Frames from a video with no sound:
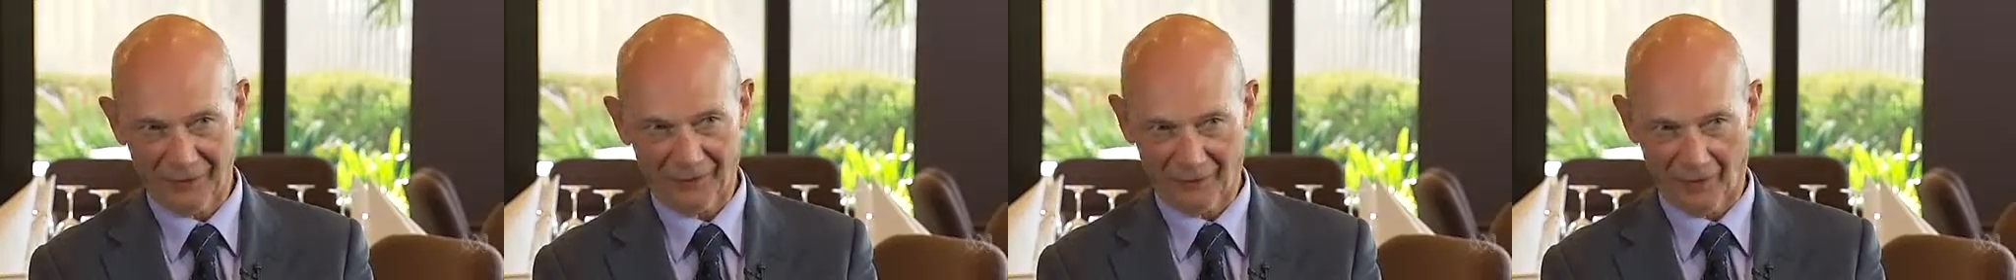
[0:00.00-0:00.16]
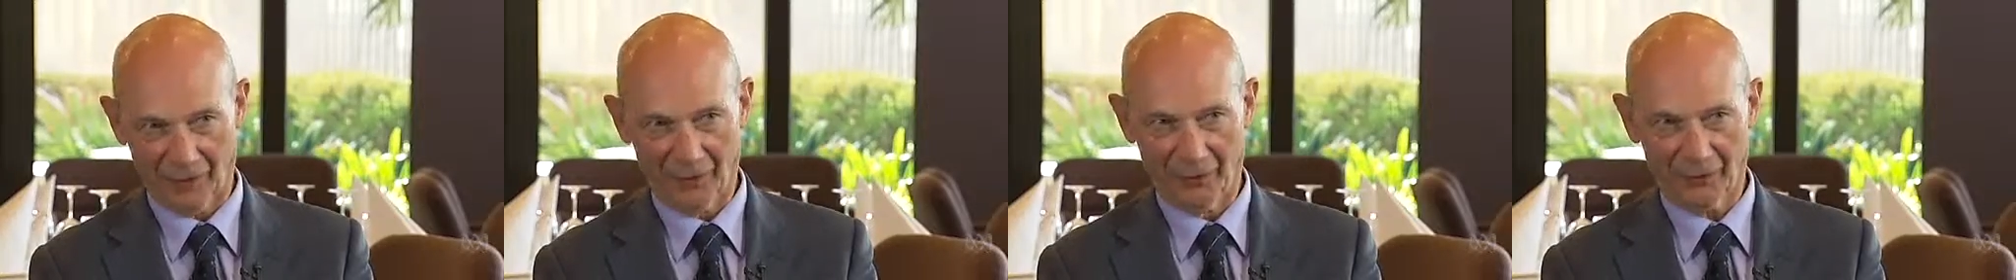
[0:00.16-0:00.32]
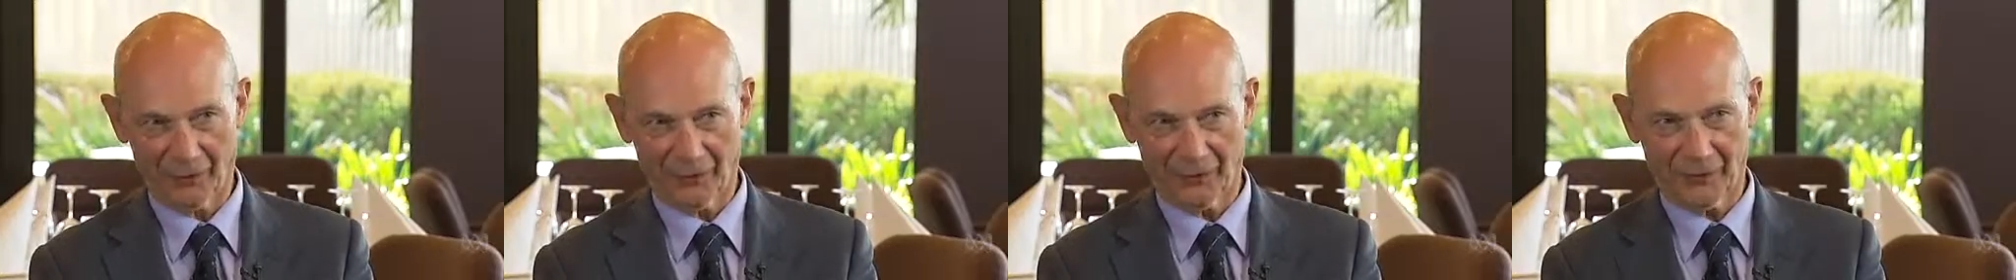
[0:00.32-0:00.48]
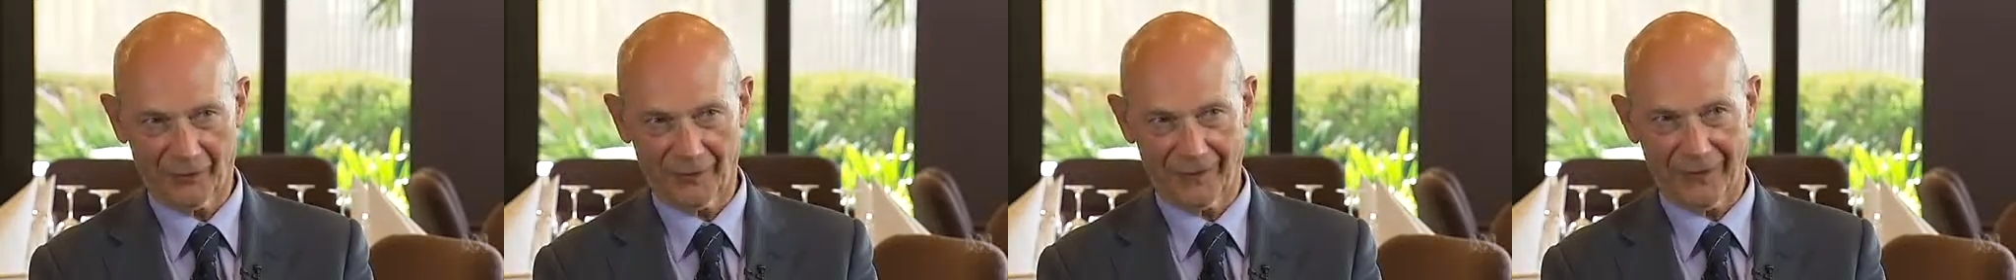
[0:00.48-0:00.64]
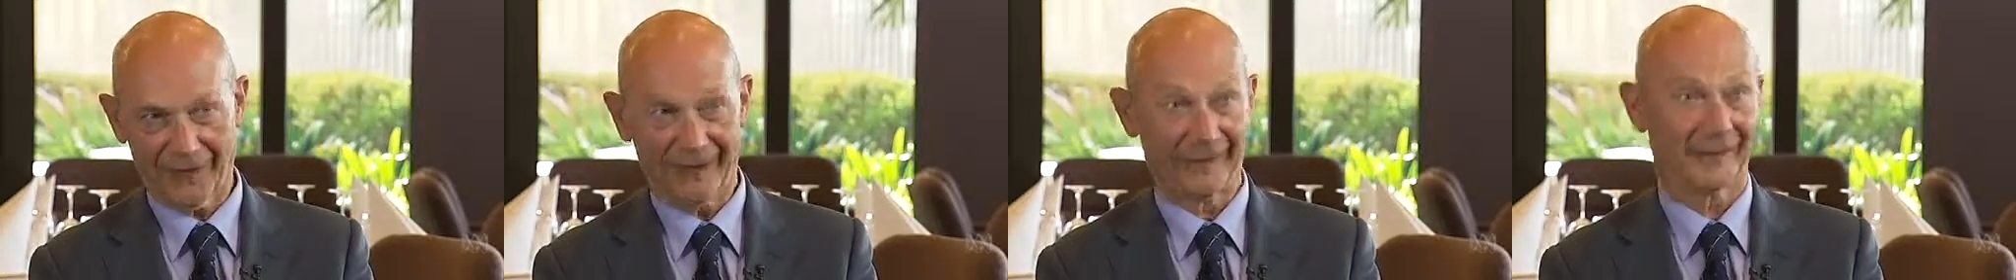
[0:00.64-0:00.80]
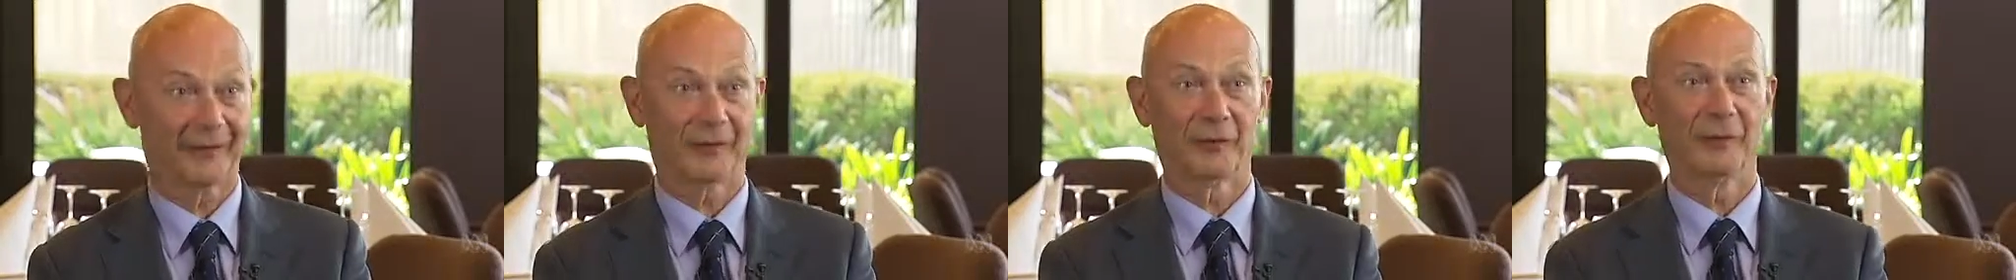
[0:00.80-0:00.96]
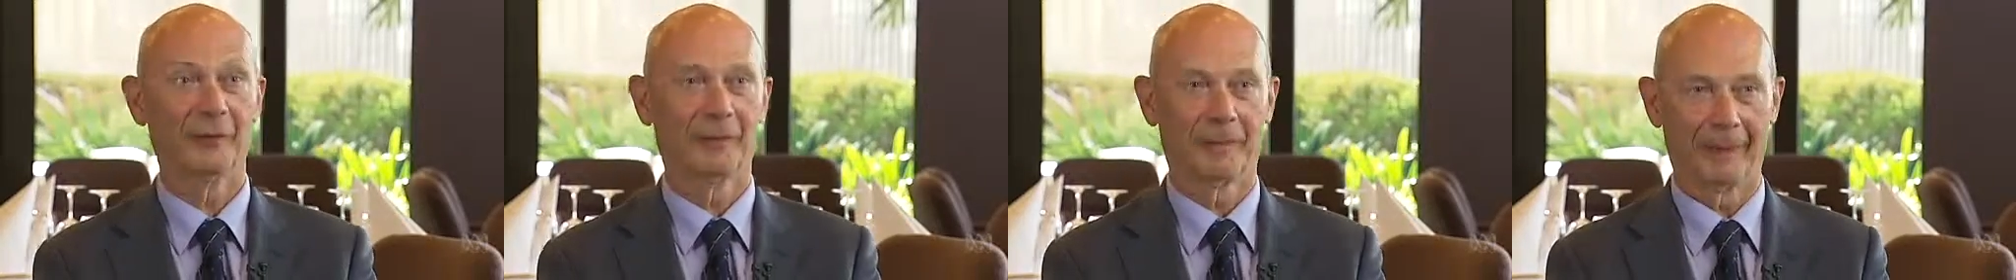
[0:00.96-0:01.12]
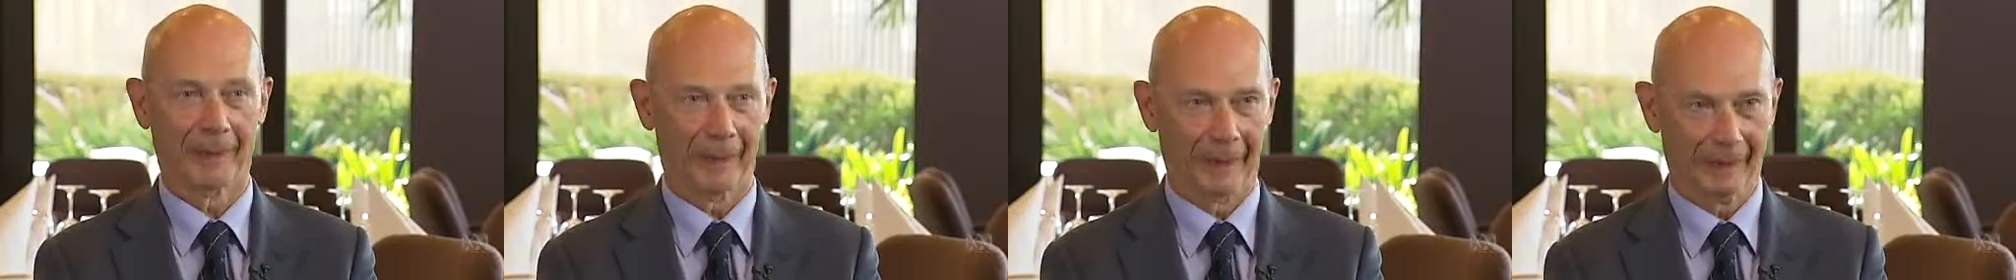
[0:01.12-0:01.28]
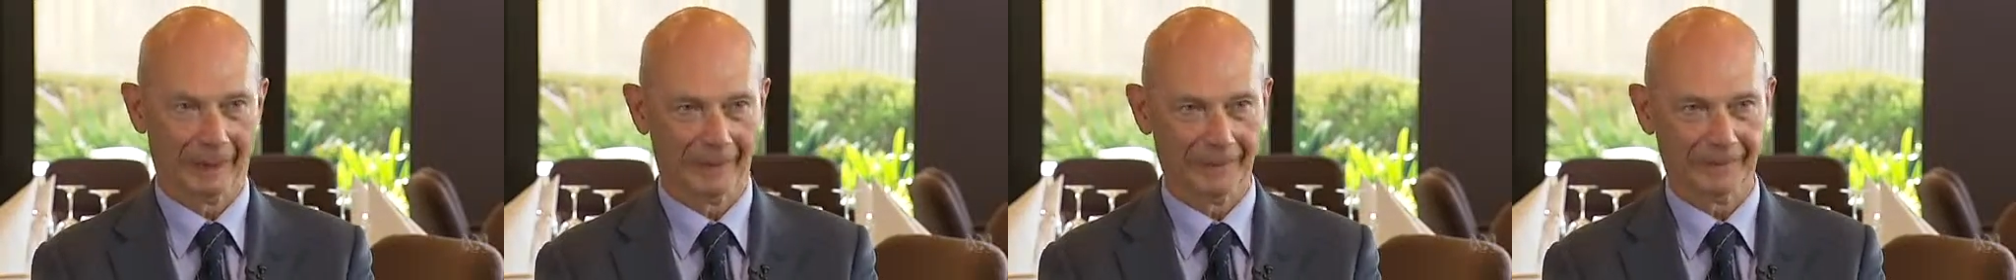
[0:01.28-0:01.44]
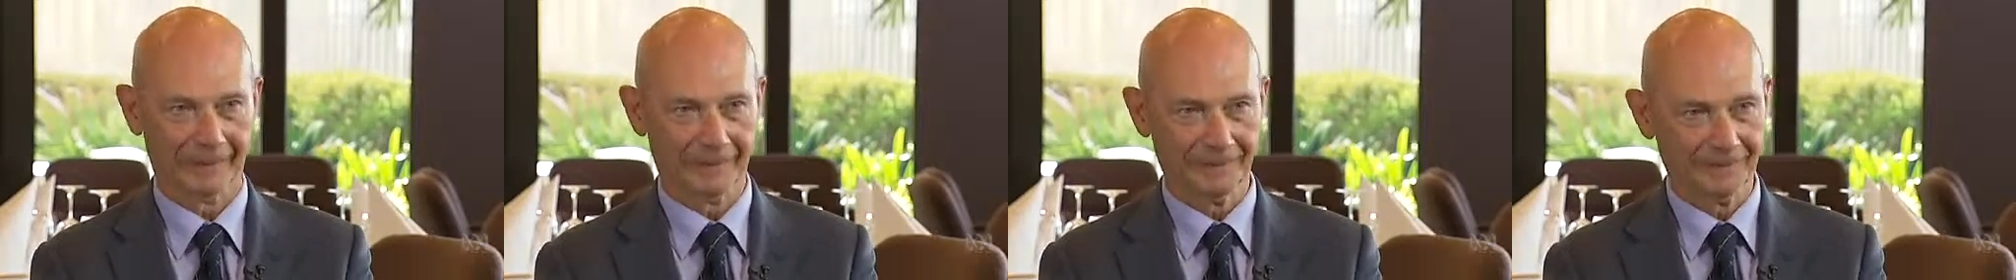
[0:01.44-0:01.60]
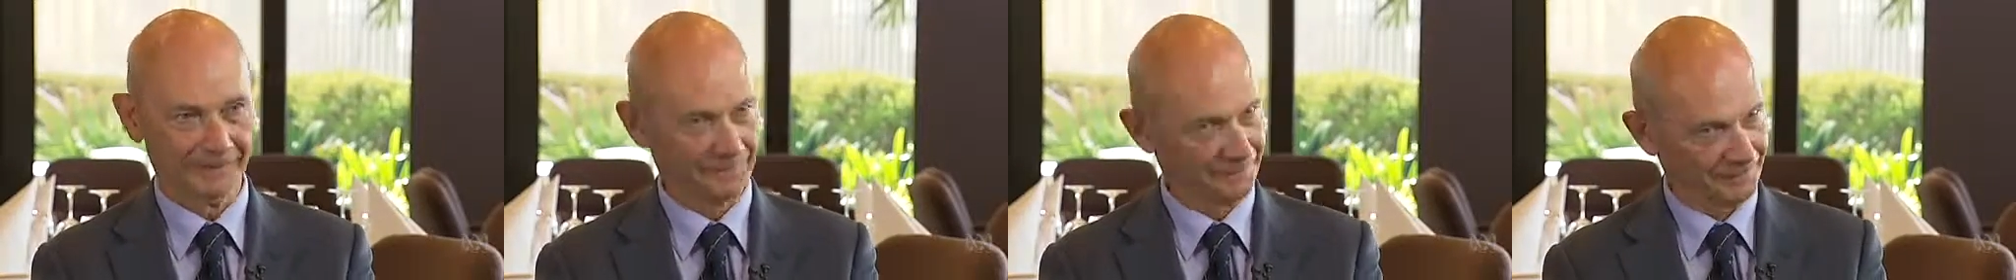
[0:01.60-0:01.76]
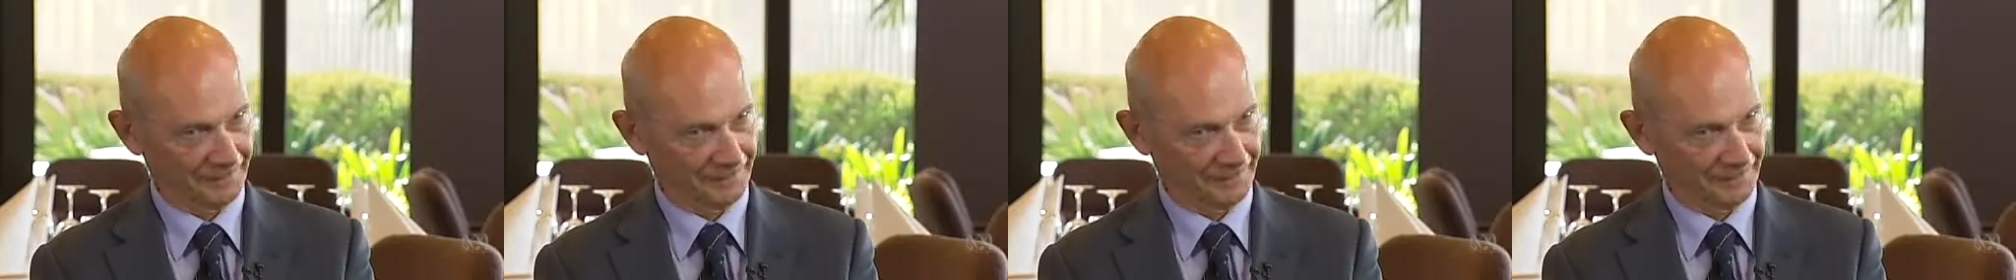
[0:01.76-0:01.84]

results as compared